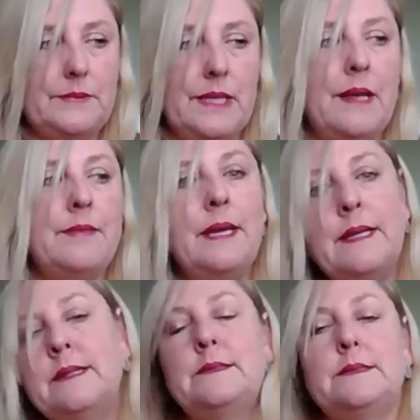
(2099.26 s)
And
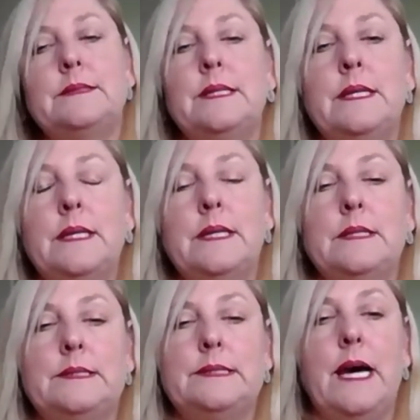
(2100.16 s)
then
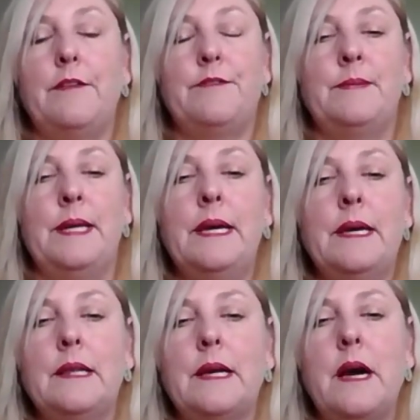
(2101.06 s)
start from
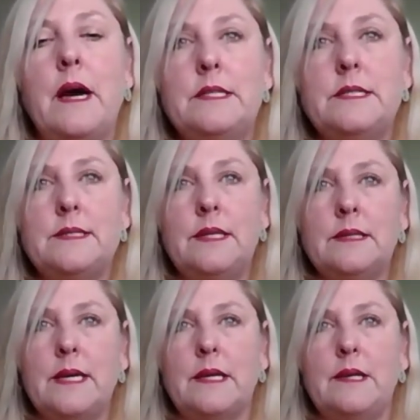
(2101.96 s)
there. Like I just think
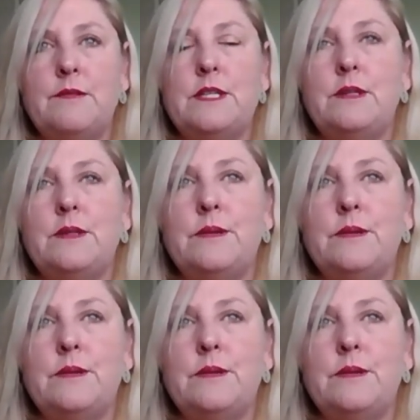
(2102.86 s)
that gives you,